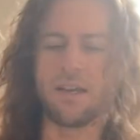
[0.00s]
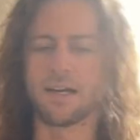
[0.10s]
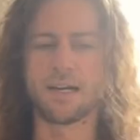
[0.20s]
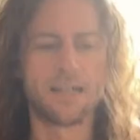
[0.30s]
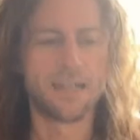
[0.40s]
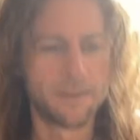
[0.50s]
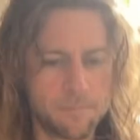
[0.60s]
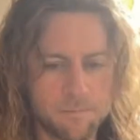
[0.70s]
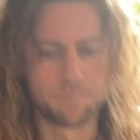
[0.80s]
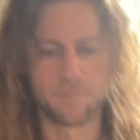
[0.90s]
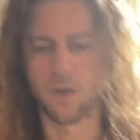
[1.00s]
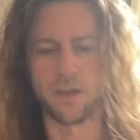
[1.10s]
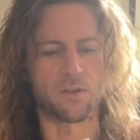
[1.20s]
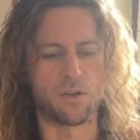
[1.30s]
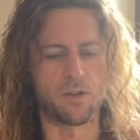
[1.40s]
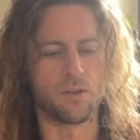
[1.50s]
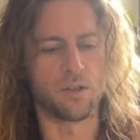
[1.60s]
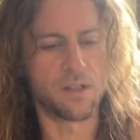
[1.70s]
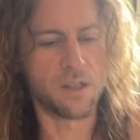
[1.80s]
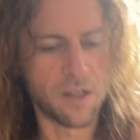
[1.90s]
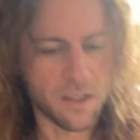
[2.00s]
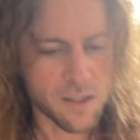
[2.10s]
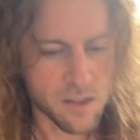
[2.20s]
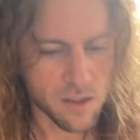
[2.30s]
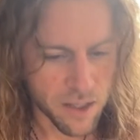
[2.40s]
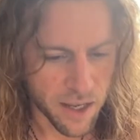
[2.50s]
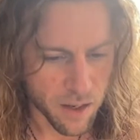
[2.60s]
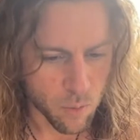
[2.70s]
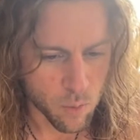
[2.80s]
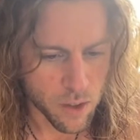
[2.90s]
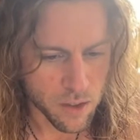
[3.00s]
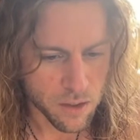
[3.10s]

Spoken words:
Oh yeah, that's what I was doing. Let's look at what